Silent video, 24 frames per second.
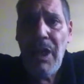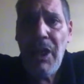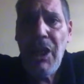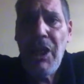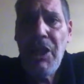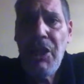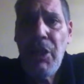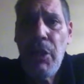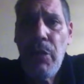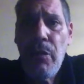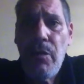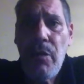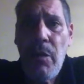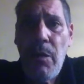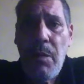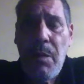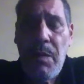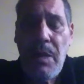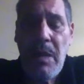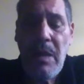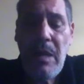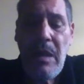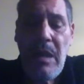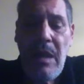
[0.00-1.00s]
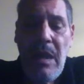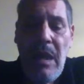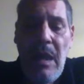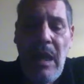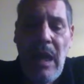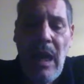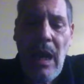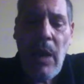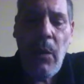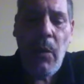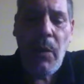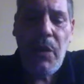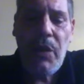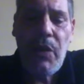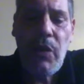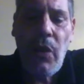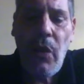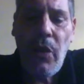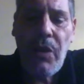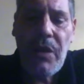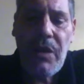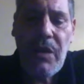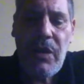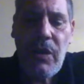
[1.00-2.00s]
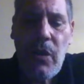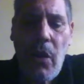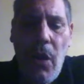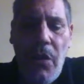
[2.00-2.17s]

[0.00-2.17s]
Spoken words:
in Europe, and we saw this